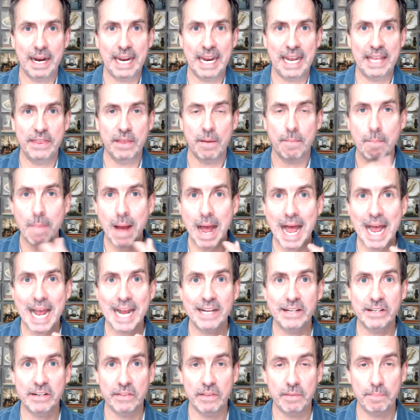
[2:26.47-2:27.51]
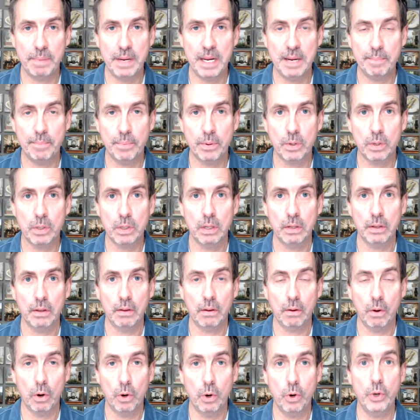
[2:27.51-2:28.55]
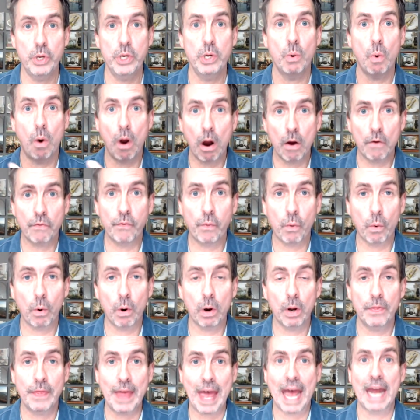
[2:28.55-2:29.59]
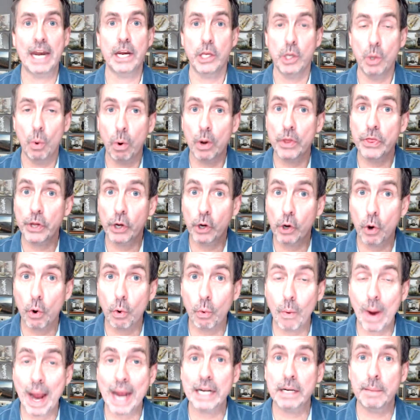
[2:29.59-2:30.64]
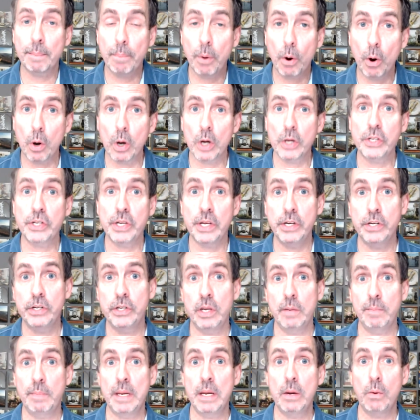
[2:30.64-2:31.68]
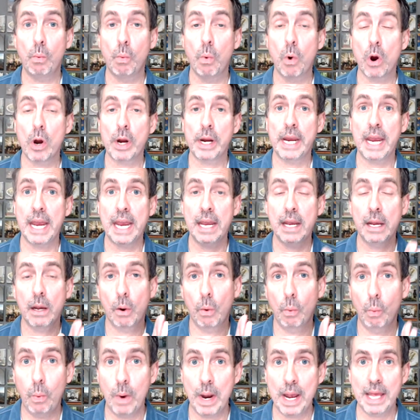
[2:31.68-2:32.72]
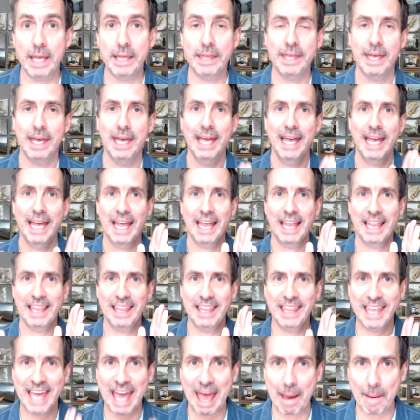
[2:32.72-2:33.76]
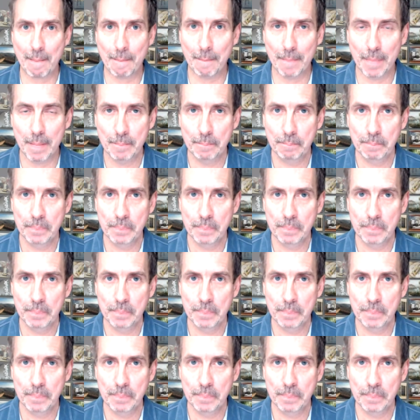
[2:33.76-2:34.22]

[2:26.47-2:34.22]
in the minds of the people who you are for that you are the correct person to be working with them.